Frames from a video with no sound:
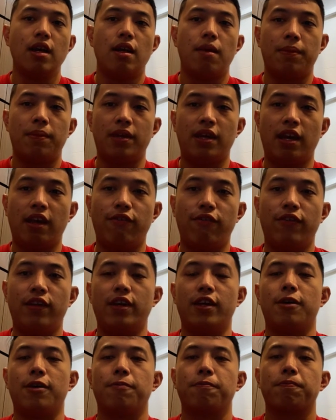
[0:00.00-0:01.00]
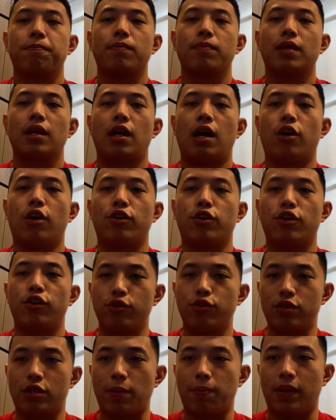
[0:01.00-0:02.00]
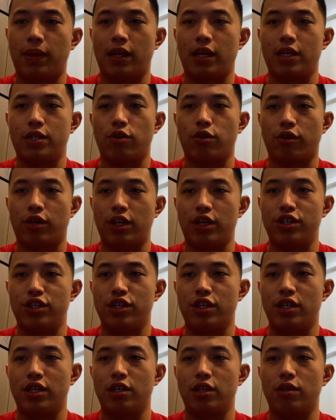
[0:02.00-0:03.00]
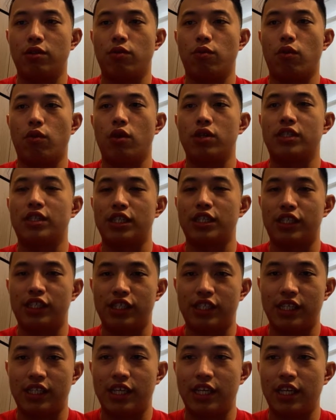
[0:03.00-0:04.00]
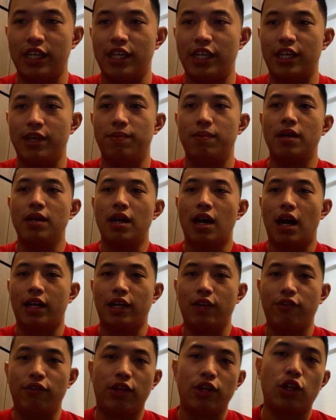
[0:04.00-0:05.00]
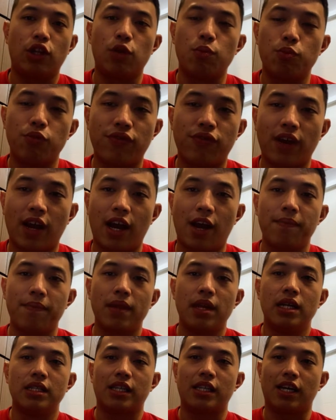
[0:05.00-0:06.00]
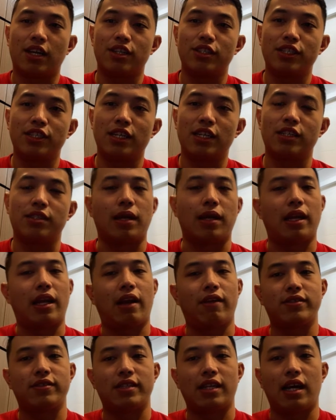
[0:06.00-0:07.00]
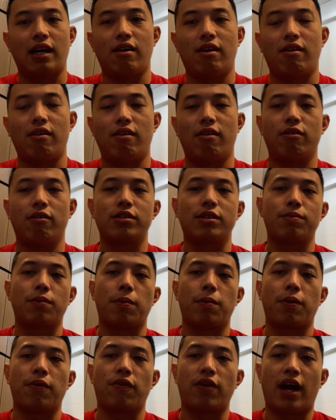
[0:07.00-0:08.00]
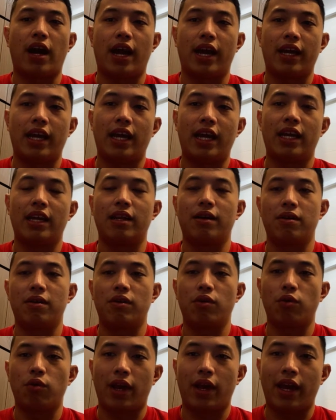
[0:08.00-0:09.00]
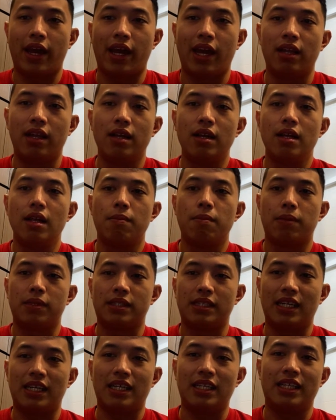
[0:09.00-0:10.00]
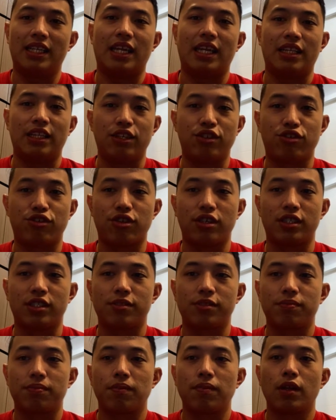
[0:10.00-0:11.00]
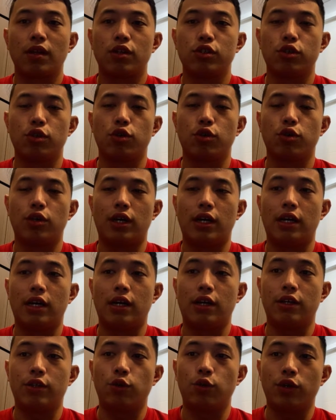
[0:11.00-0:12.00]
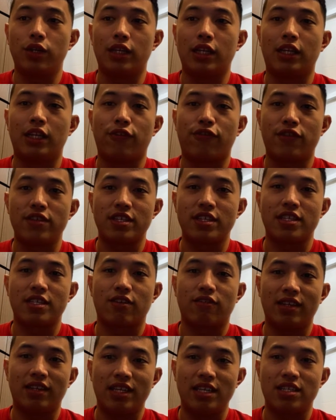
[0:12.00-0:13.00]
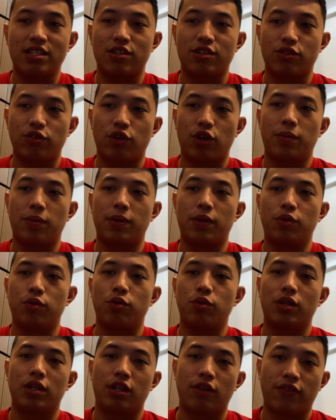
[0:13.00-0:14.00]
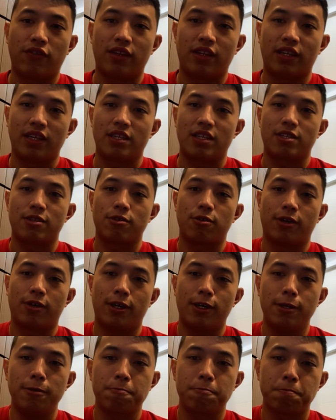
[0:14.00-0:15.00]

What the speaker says: Behavior, how they going to use the place, occasion, what stage is he in, are they ready to move up. Psychological is like lifestyle, some people prefer higher end, lower end, personality and interest. So knowing the differences of needs, you're able to do the different things. Okay.